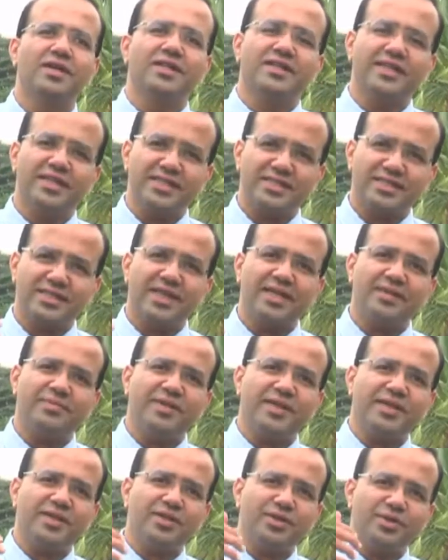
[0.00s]
they start
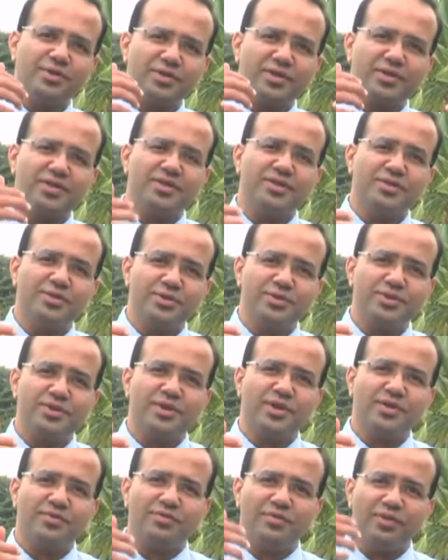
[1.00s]
making use
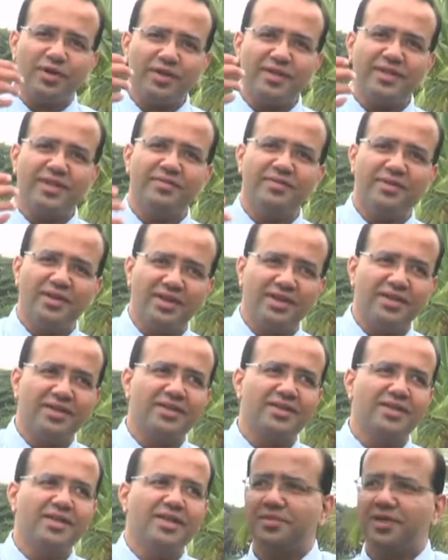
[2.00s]
of what they've learned.
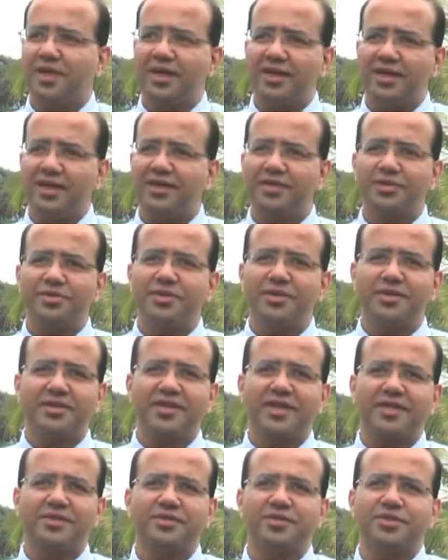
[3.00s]
I like to
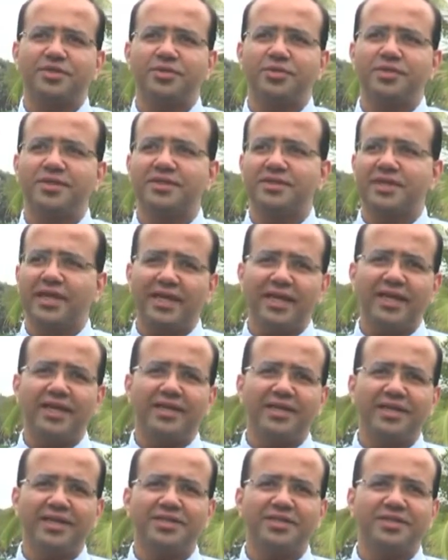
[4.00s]
interact with students. I
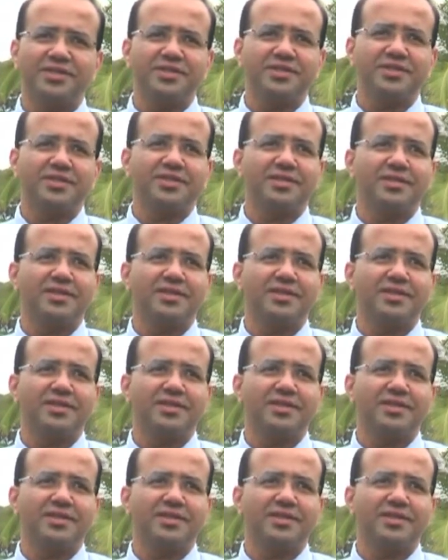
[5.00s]
like nature